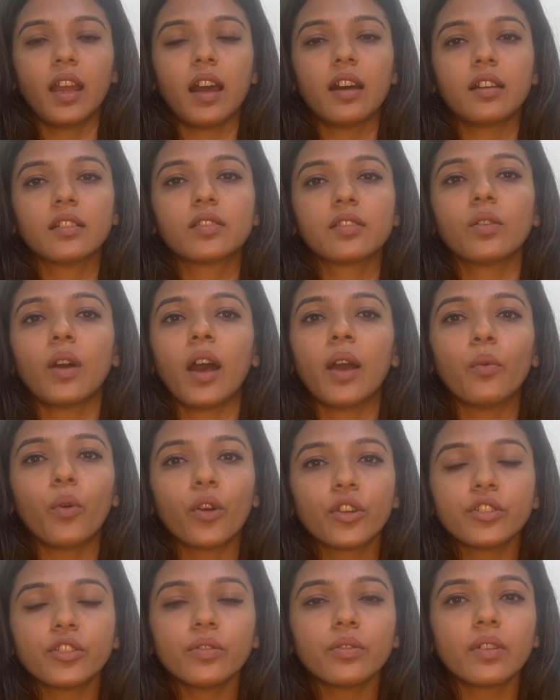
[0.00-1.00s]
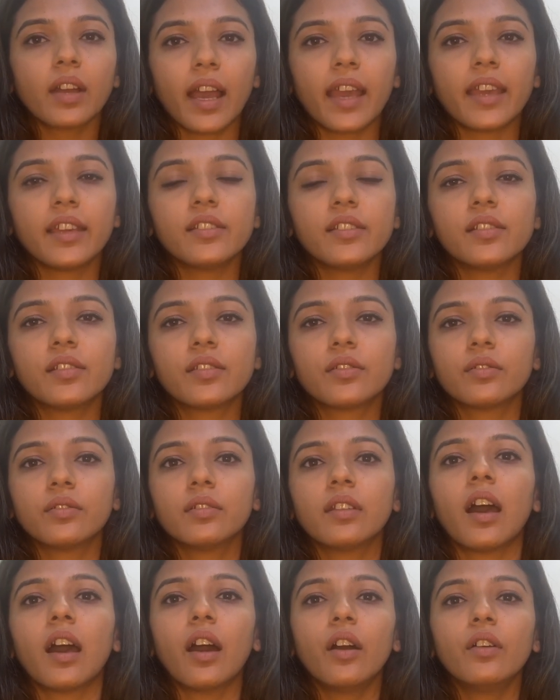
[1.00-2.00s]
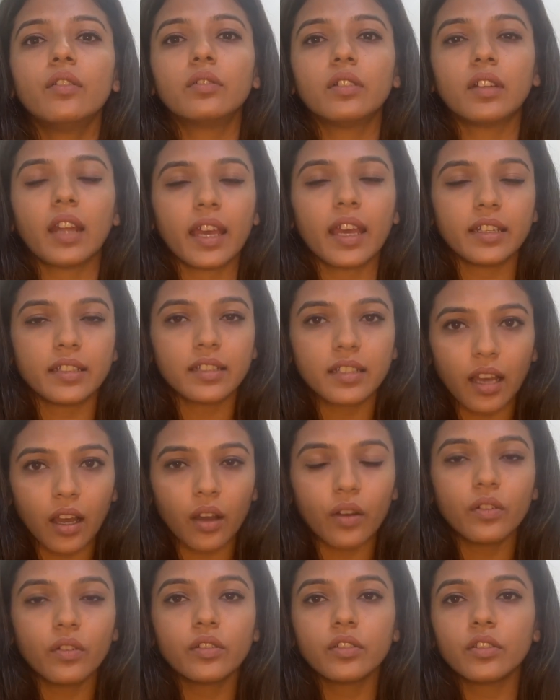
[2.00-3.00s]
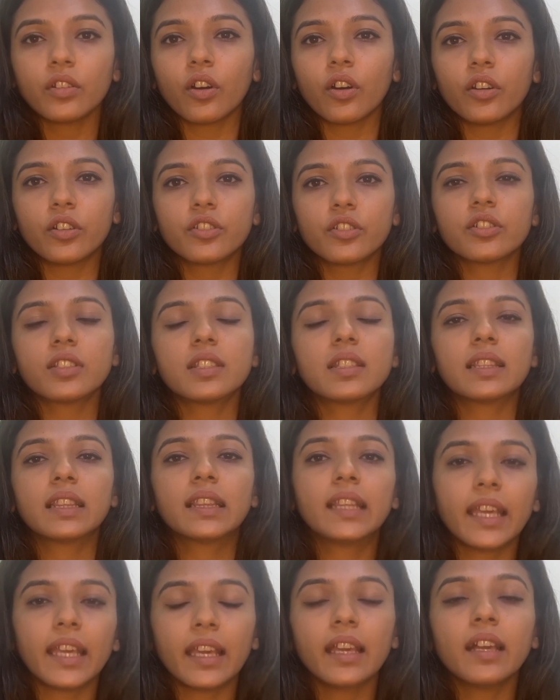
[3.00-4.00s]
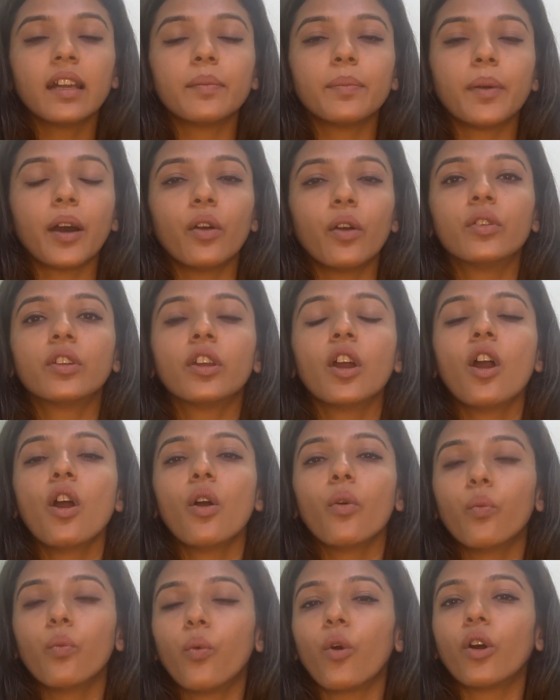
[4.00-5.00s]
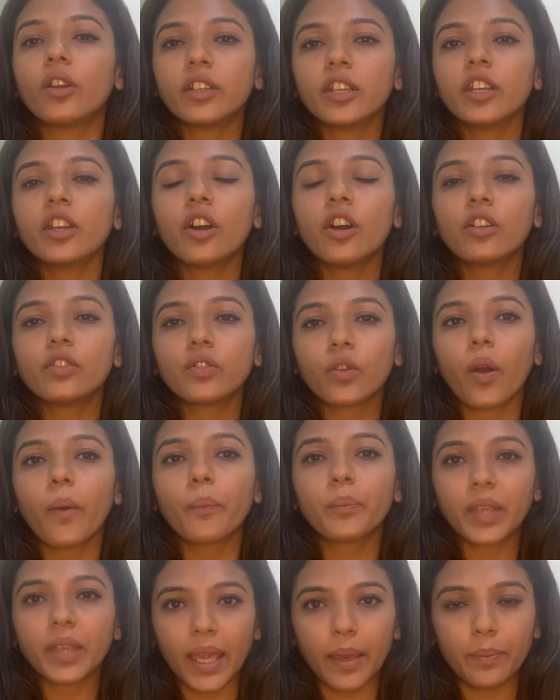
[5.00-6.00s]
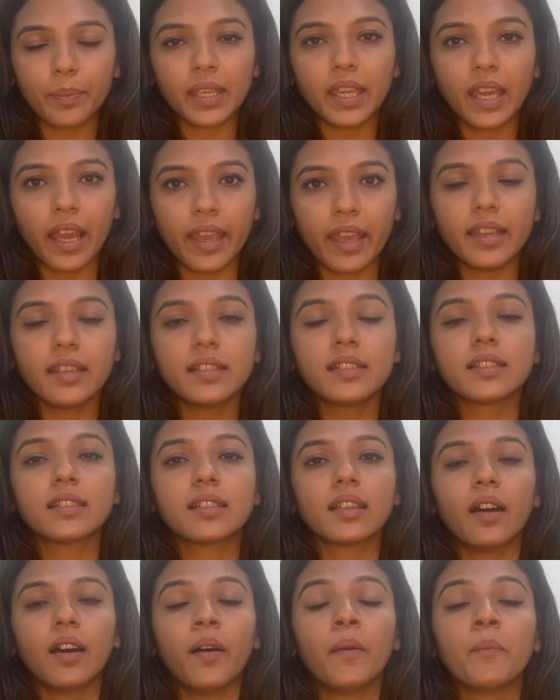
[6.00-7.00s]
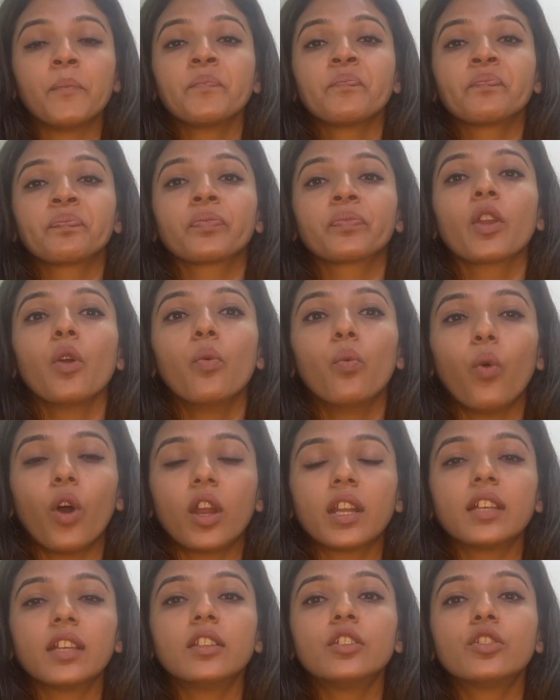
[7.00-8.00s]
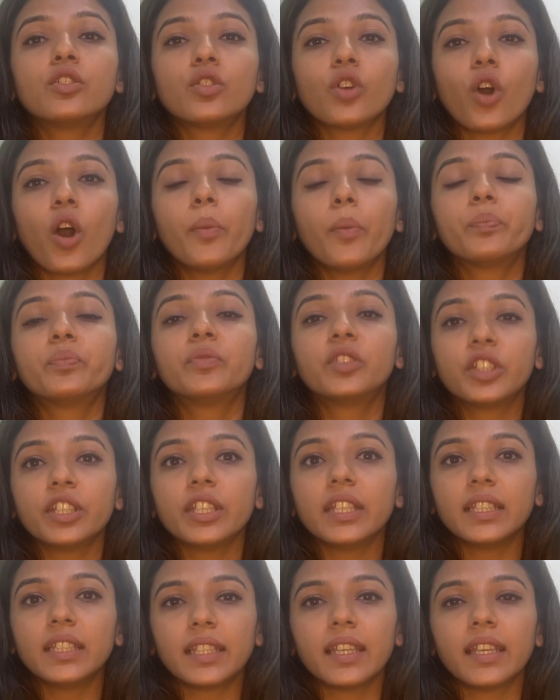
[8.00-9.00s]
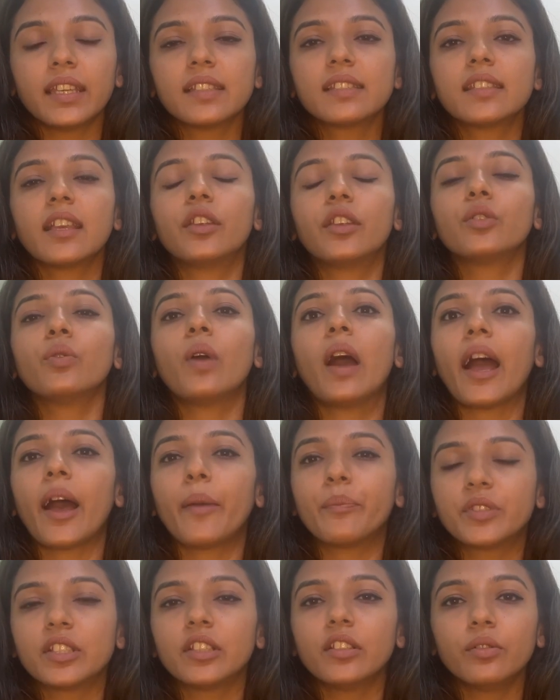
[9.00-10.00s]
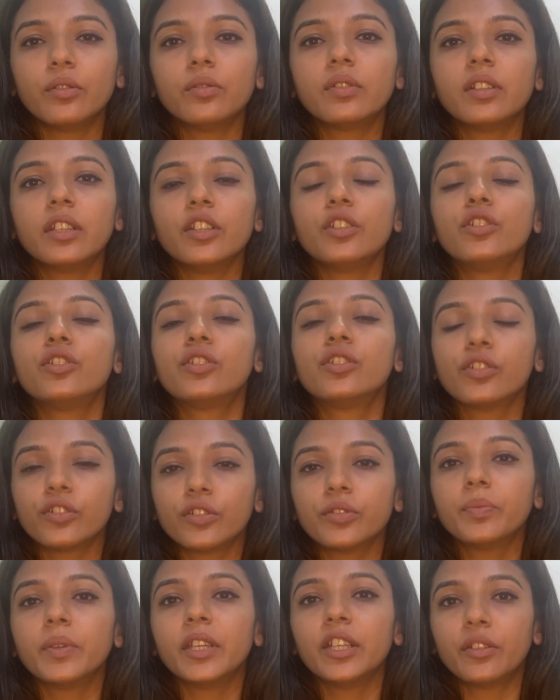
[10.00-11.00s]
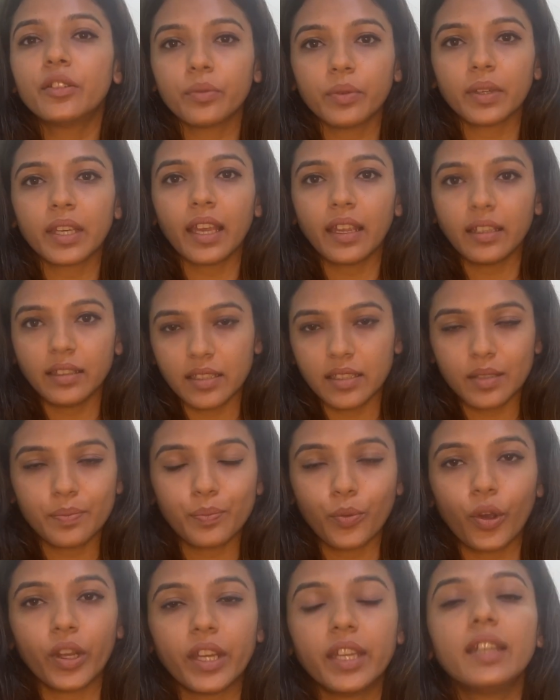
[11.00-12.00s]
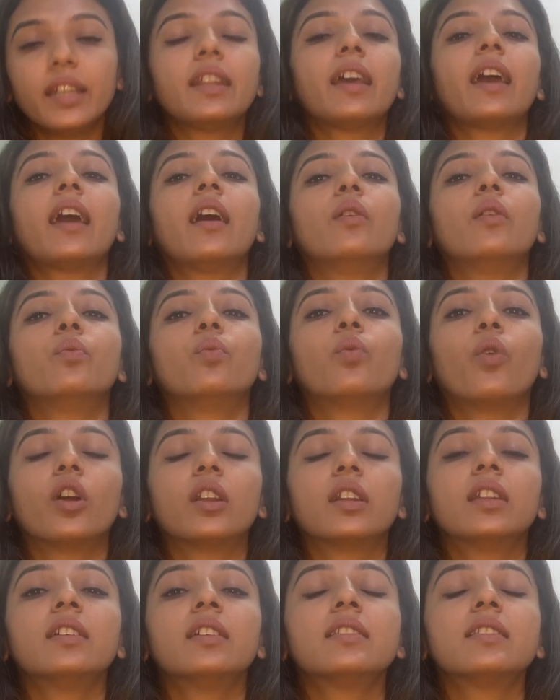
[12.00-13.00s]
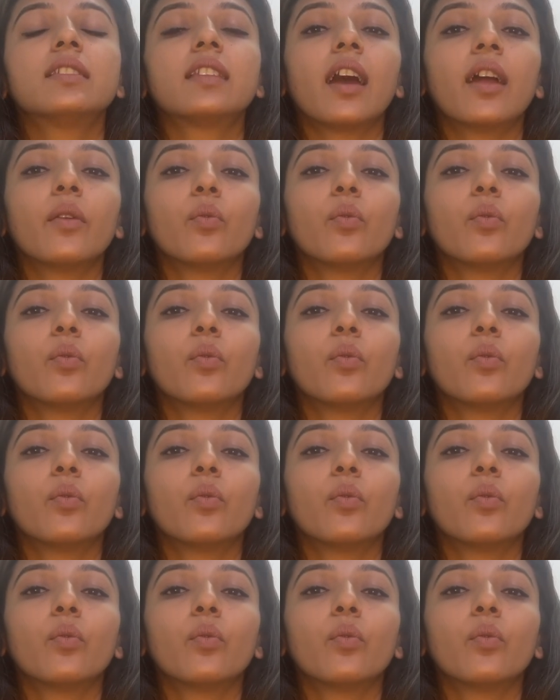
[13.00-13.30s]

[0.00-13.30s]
So I want you guys to now write down or just think about what are your top KPIs. What are the top 3 things that you absolutely should be doing at this point, and what is that